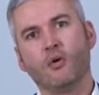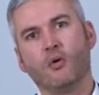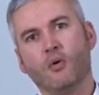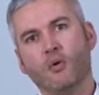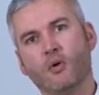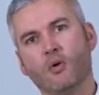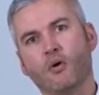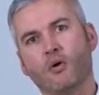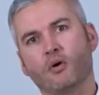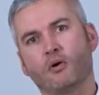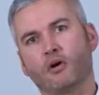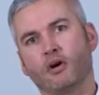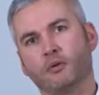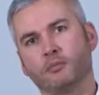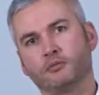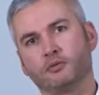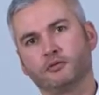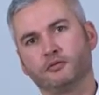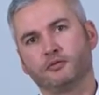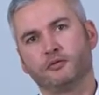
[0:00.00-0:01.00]
or
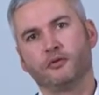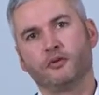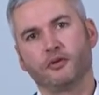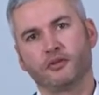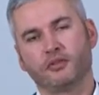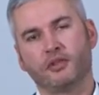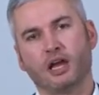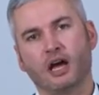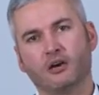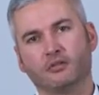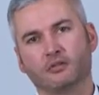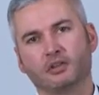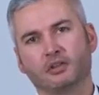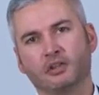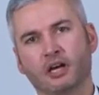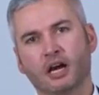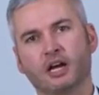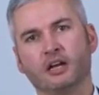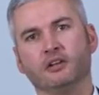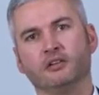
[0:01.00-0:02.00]
up to
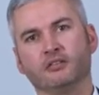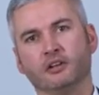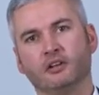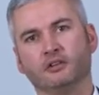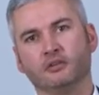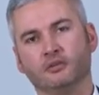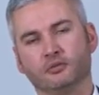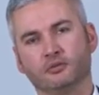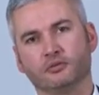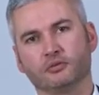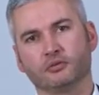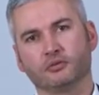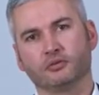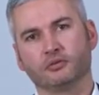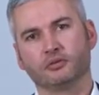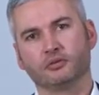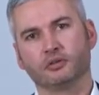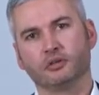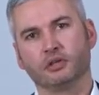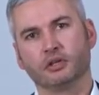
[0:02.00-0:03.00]
4,096
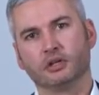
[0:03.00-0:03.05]
users.